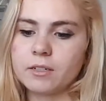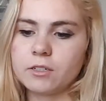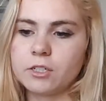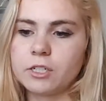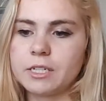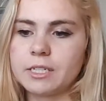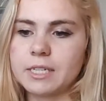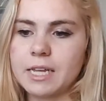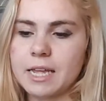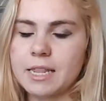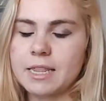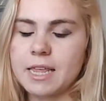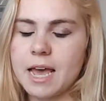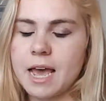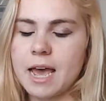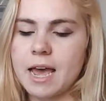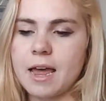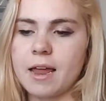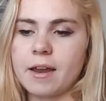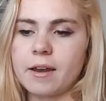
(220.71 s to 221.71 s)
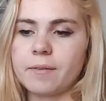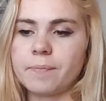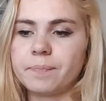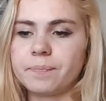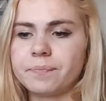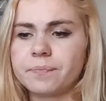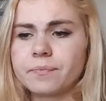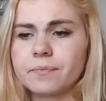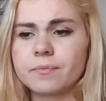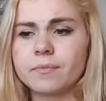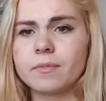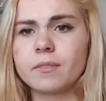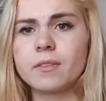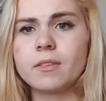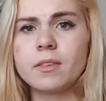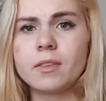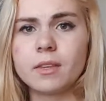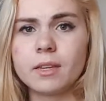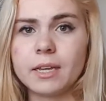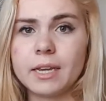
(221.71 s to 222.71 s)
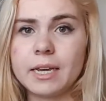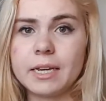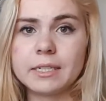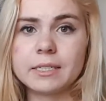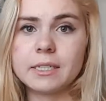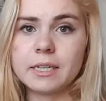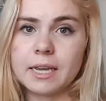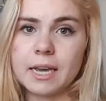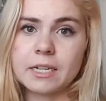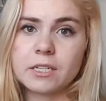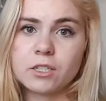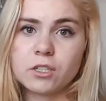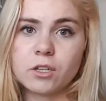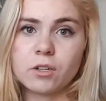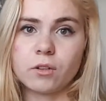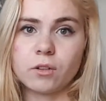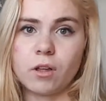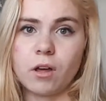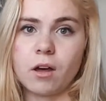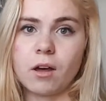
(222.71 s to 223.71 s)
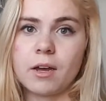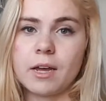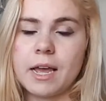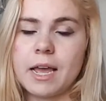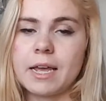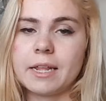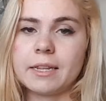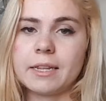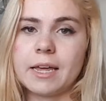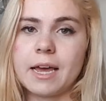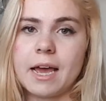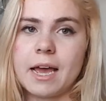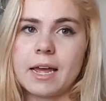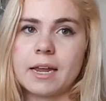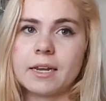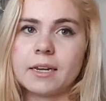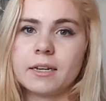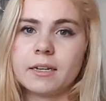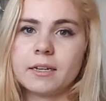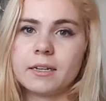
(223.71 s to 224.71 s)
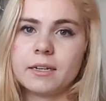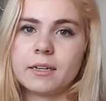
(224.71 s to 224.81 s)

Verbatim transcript: she said that it's against the law and that